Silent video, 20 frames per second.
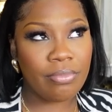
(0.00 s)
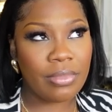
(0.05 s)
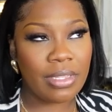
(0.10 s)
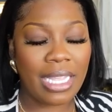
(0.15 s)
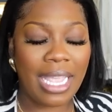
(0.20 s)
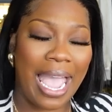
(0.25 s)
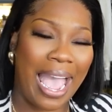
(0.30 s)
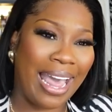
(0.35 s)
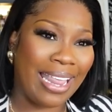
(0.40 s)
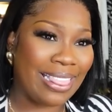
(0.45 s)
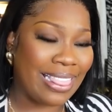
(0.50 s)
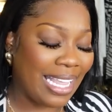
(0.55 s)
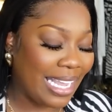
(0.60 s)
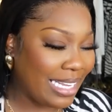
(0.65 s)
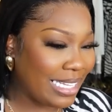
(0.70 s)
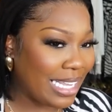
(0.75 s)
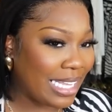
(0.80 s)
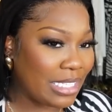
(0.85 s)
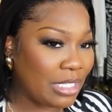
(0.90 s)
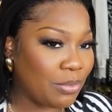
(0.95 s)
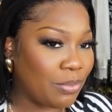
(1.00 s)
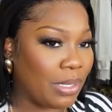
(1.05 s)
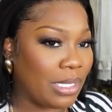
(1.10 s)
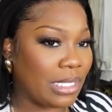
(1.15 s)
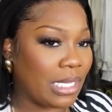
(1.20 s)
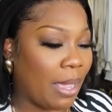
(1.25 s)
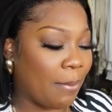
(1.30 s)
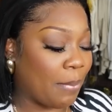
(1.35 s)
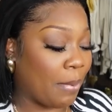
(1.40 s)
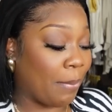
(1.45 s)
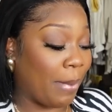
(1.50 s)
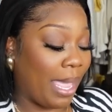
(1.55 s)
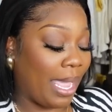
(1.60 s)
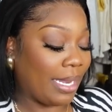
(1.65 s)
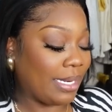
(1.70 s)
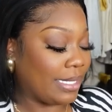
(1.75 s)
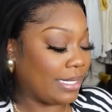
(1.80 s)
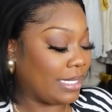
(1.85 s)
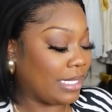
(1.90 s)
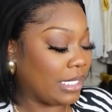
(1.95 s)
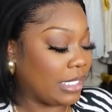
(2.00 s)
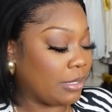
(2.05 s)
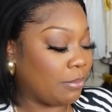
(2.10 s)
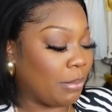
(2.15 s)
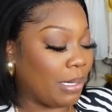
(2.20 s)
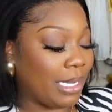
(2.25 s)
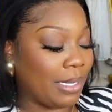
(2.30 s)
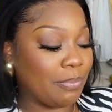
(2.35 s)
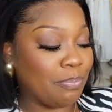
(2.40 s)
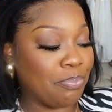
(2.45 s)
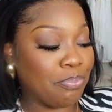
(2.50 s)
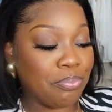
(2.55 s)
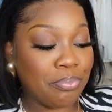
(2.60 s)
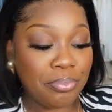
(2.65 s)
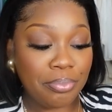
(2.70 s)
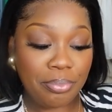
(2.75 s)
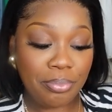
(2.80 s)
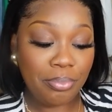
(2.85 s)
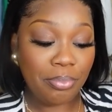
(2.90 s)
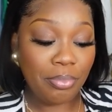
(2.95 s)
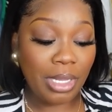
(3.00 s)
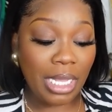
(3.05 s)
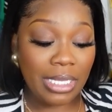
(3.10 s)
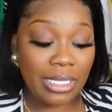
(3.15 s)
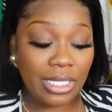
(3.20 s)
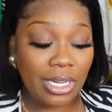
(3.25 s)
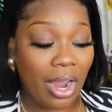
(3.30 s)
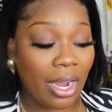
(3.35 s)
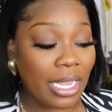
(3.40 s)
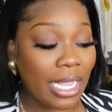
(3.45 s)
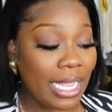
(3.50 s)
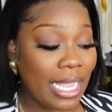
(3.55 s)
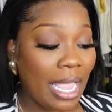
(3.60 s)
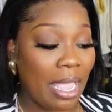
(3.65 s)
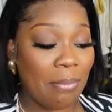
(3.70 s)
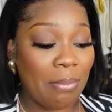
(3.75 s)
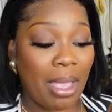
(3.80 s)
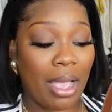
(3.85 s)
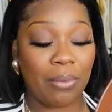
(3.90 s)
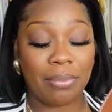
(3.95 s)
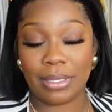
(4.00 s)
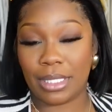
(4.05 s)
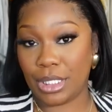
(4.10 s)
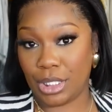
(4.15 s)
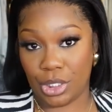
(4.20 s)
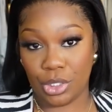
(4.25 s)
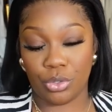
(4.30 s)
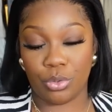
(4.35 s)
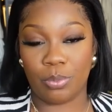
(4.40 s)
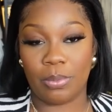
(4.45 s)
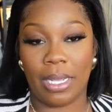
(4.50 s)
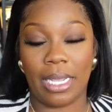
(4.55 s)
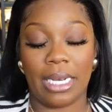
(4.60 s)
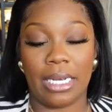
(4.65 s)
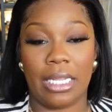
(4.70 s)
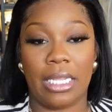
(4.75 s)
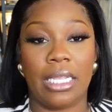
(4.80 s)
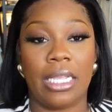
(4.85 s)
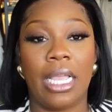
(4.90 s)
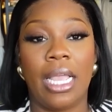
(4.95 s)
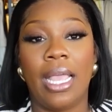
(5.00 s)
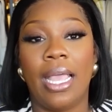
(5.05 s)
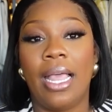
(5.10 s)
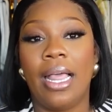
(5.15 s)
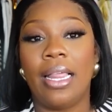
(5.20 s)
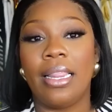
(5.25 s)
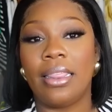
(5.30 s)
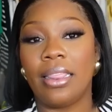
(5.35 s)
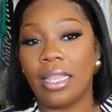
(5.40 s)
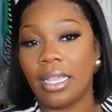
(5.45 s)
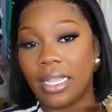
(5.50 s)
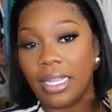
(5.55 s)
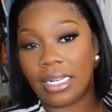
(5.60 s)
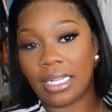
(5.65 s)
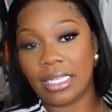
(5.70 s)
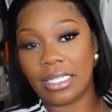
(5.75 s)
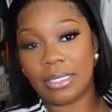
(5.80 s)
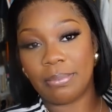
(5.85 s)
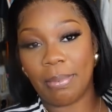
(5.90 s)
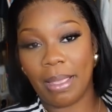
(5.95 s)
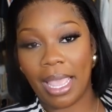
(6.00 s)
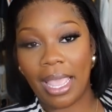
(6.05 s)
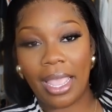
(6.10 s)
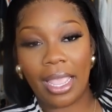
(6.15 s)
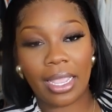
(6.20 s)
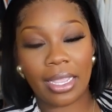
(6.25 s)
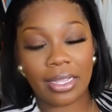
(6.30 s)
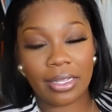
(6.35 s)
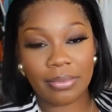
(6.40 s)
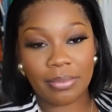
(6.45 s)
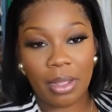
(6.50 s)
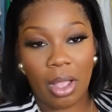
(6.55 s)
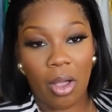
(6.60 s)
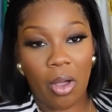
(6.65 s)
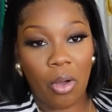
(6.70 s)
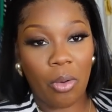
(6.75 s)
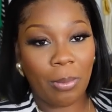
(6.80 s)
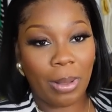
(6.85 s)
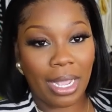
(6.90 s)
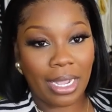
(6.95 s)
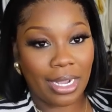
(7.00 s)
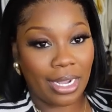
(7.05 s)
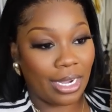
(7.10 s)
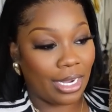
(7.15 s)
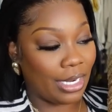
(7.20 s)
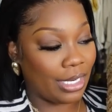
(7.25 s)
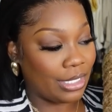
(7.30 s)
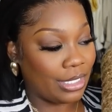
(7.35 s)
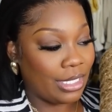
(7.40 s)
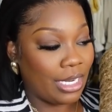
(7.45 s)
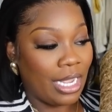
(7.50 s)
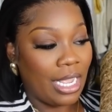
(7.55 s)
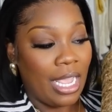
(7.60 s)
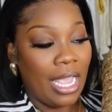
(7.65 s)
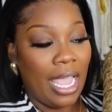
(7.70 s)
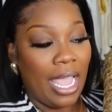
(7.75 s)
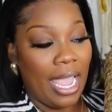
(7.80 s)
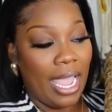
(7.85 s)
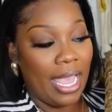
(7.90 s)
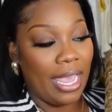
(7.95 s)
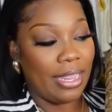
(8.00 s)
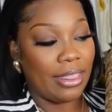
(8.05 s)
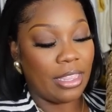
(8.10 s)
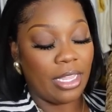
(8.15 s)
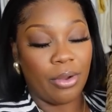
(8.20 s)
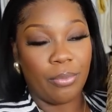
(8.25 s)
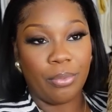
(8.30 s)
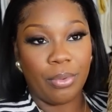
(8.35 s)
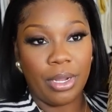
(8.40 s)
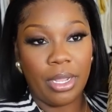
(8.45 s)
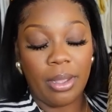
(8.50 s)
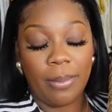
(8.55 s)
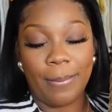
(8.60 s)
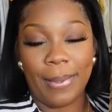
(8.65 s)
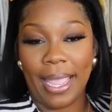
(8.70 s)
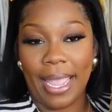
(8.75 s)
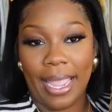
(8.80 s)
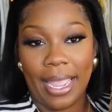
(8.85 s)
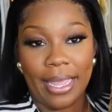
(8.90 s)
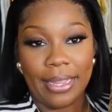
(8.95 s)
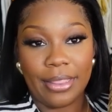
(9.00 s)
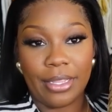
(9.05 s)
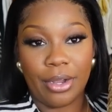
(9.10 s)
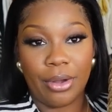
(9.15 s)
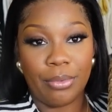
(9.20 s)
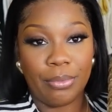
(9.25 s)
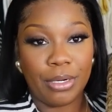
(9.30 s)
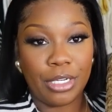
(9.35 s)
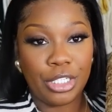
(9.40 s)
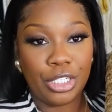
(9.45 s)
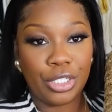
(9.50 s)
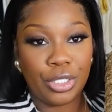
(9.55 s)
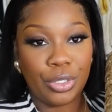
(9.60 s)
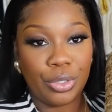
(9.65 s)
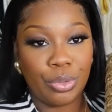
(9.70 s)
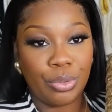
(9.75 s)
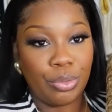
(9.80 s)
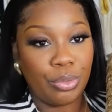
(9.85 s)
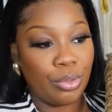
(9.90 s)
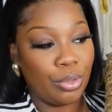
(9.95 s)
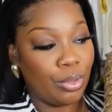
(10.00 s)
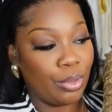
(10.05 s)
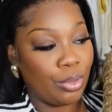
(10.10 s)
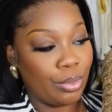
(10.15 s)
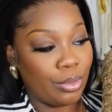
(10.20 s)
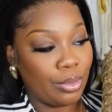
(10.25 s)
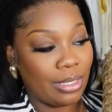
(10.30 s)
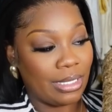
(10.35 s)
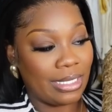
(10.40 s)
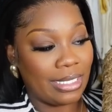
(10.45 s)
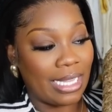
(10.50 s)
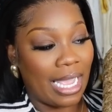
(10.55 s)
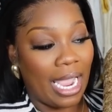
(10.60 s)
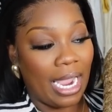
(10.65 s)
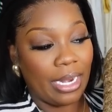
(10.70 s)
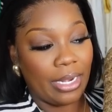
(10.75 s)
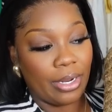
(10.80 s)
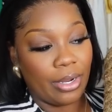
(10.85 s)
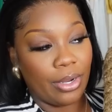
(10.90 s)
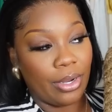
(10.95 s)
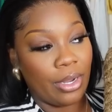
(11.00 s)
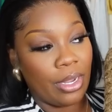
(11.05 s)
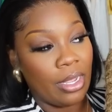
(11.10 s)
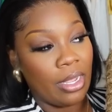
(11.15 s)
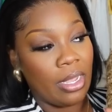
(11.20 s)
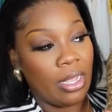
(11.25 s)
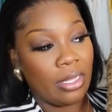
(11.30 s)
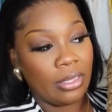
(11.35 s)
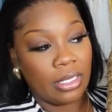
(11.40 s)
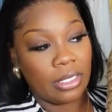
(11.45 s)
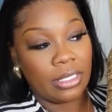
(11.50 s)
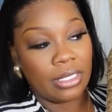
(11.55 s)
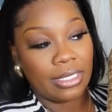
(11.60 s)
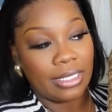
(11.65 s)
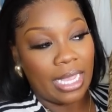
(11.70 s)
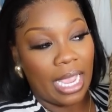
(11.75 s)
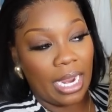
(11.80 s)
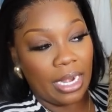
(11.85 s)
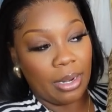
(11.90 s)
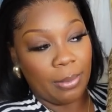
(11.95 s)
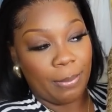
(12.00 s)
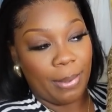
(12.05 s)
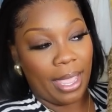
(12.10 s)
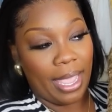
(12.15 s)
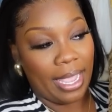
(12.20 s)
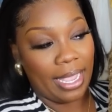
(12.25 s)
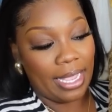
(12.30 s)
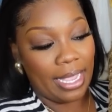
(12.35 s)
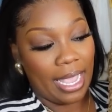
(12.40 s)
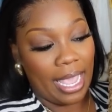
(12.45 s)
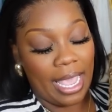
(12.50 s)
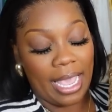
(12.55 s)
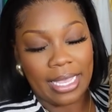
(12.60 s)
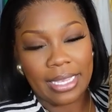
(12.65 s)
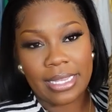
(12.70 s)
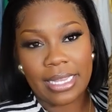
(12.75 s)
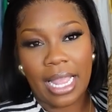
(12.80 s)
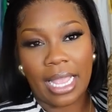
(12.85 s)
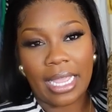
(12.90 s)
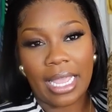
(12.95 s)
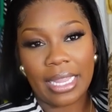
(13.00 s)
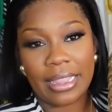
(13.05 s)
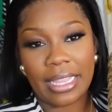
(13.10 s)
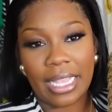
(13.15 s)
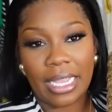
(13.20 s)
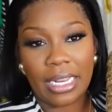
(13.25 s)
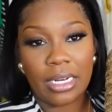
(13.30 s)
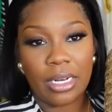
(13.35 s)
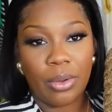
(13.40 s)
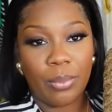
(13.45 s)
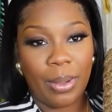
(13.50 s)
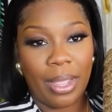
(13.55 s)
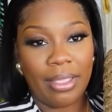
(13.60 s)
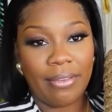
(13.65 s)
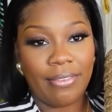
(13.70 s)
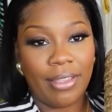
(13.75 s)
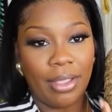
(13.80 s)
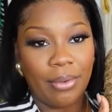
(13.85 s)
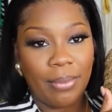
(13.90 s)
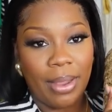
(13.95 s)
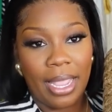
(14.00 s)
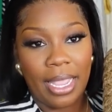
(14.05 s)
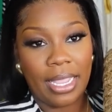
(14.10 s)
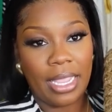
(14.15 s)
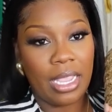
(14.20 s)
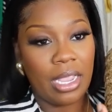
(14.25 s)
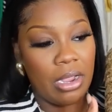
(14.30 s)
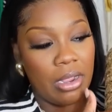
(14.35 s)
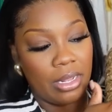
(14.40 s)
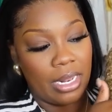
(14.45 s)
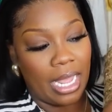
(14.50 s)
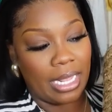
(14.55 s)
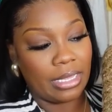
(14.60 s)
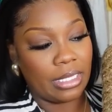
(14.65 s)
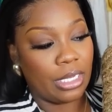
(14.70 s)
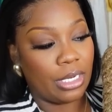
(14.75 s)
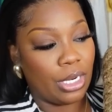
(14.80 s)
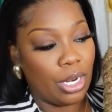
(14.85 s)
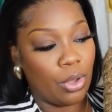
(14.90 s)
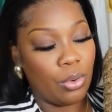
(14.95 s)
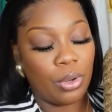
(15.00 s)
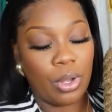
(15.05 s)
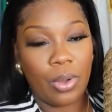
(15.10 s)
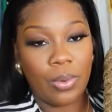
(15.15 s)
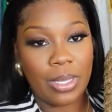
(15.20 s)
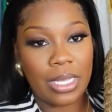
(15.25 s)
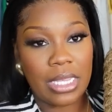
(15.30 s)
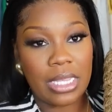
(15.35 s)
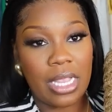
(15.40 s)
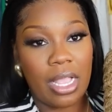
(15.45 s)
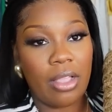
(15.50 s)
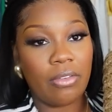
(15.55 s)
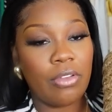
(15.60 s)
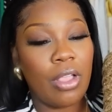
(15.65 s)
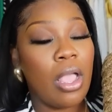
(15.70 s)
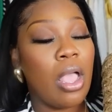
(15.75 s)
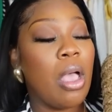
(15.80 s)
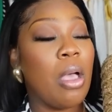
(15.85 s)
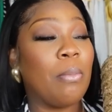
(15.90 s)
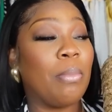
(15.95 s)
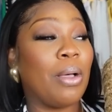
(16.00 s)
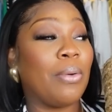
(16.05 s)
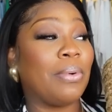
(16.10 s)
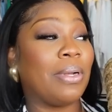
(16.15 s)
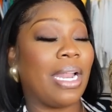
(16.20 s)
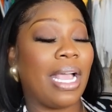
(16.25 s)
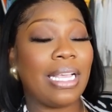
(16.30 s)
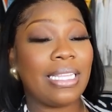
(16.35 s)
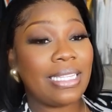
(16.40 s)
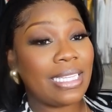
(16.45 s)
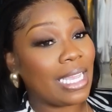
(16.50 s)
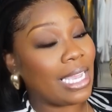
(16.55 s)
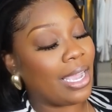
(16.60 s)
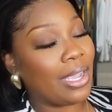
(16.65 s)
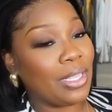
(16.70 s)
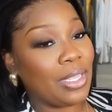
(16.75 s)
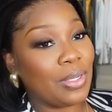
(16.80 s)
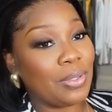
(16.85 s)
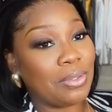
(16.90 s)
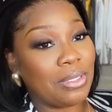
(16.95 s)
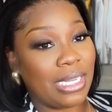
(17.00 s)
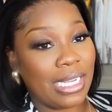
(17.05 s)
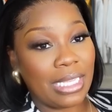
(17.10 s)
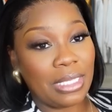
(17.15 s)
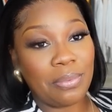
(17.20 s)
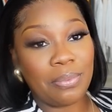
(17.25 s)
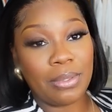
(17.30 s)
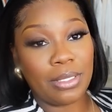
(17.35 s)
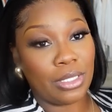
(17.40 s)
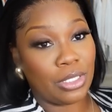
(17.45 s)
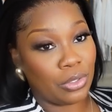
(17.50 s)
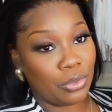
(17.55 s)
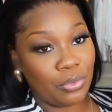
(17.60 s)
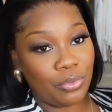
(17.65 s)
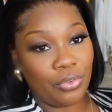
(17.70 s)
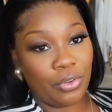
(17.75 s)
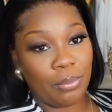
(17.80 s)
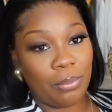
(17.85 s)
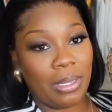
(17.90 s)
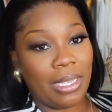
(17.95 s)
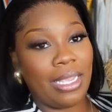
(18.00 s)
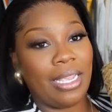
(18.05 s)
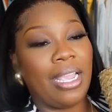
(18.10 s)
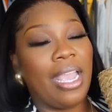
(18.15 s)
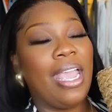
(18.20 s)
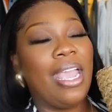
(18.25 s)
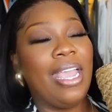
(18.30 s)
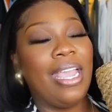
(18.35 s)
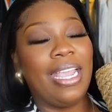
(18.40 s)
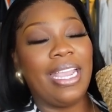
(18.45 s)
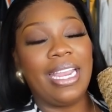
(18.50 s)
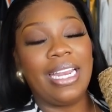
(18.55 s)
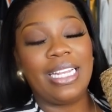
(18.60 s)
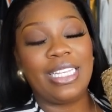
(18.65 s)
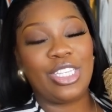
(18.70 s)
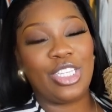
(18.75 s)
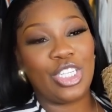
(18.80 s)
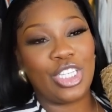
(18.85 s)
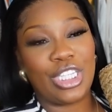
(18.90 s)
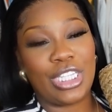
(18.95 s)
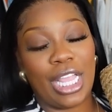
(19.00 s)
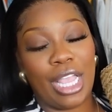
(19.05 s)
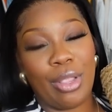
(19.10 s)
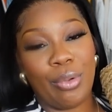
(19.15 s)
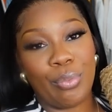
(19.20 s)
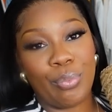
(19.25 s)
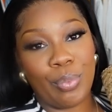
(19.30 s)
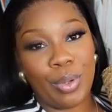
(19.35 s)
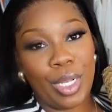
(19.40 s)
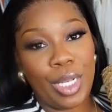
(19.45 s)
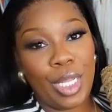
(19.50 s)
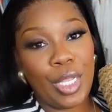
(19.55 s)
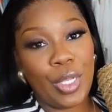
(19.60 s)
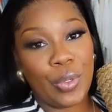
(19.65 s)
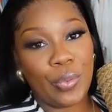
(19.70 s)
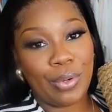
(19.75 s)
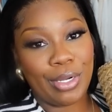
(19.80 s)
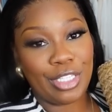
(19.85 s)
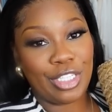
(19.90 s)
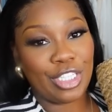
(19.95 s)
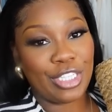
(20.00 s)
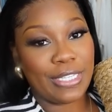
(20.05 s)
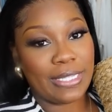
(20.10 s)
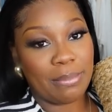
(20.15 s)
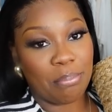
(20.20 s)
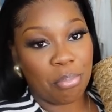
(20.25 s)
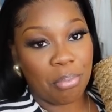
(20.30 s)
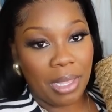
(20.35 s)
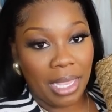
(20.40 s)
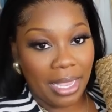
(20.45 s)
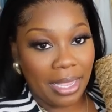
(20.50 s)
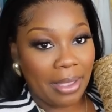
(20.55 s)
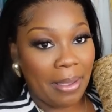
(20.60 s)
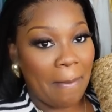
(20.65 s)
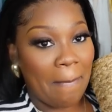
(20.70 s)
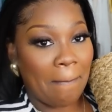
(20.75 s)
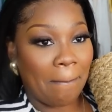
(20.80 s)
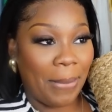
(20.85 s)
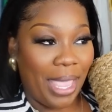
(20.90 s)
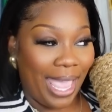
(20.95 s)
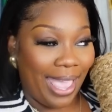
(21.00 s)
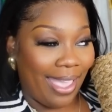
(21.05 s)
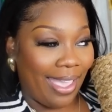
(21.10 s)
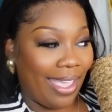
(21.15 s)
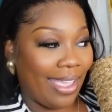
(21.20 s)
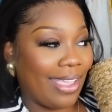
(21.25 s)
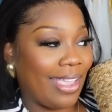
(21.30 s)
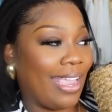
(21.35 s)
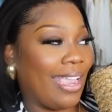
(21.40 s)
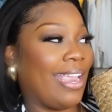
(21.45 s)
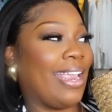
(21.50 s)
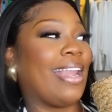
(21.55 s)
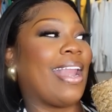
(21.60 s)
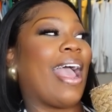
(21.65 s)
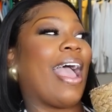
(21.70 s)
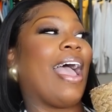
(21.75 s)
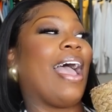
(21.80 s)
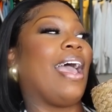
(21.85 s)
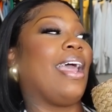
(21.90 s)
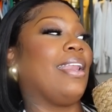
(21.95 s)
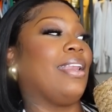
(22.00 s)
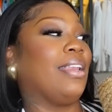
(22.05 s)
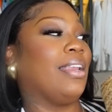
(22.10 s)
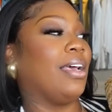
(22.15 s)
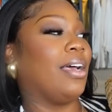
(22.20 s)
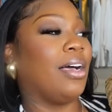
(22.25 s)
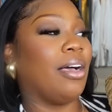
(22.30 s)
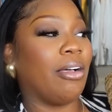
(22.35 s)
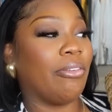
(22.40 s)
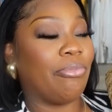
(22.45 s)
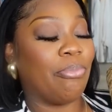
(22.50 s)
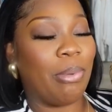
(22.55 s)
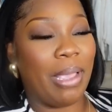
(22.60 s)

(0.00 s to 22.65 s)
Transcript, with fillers: Yeah, I think that's what type of bag this is, but Target came out with the dupe, honey. Look at this bag oh my gosh and the real bag the original designer the designer bag it has like I think Loewe right here like the logo and stuff but when I tell you this would do for me it is just a really gorgeous big bag and I love